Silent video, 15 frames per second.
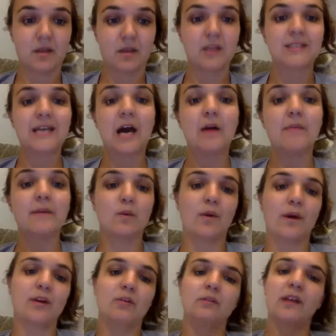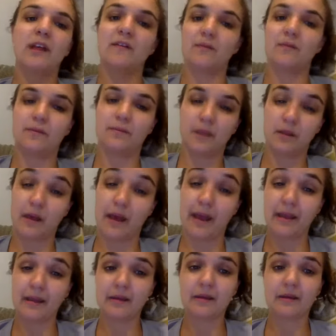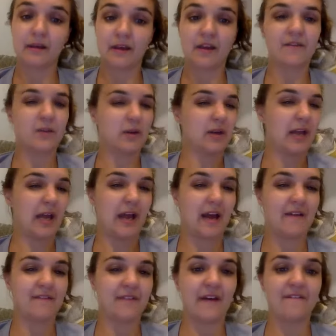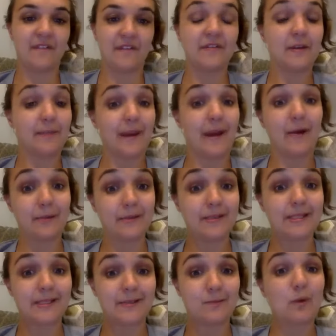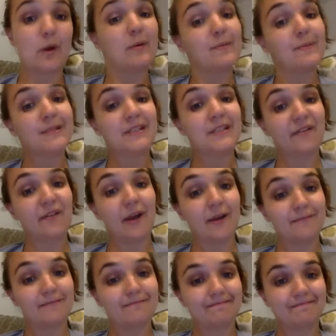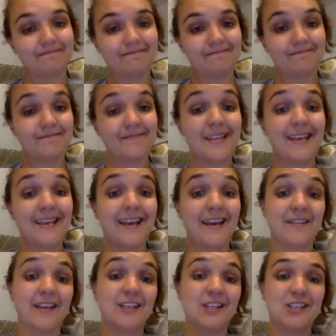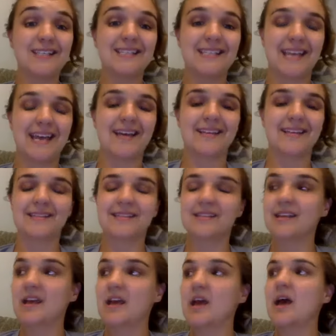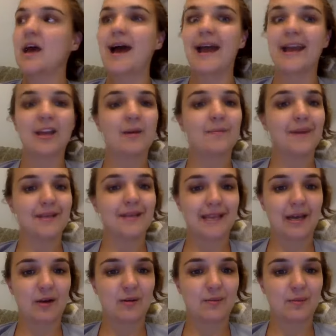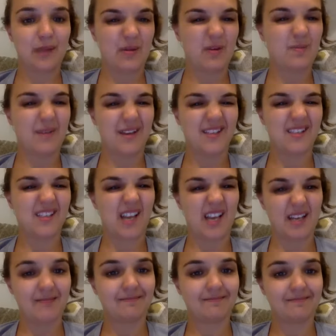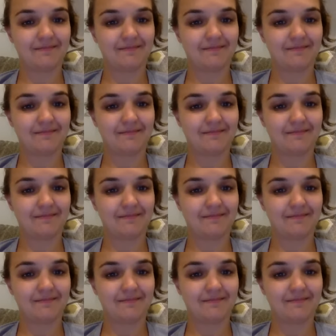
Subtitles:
Tell me what your life would be like if you didn't have that 50 pounds. What would be different? And then she says, I could bend down and play with my son.